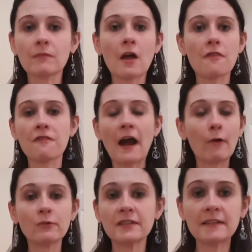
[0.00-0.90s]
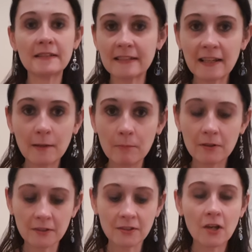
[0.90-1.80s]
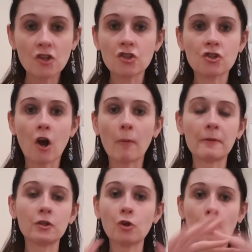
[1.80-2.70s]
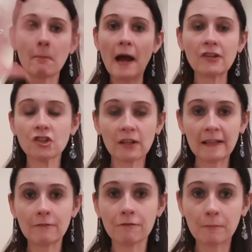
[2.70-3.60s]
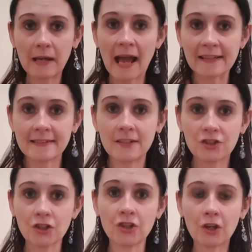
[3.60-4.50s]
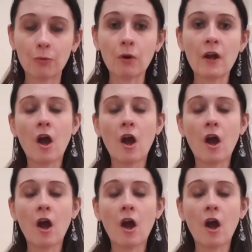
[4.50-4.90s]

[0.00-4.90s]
a thousand demons stopping your masculine from getting to you.